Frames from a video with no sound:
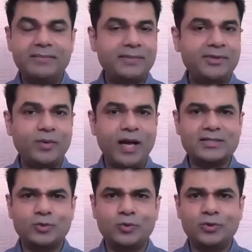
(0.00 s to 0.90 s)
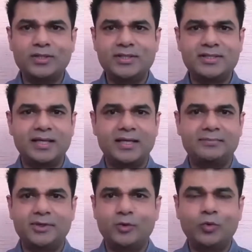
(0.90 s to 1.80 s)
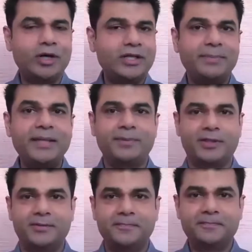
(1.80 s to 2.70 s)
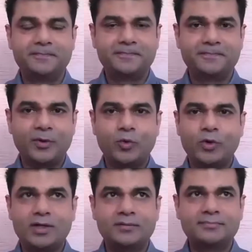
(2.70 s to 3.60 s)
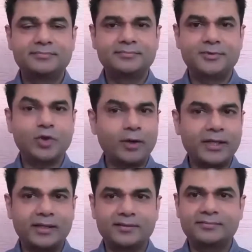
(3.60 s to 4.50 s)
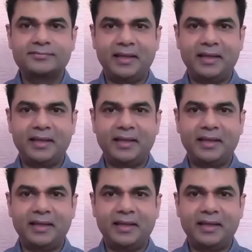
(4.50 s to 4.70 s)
maybe you asked, who are the people who are talking?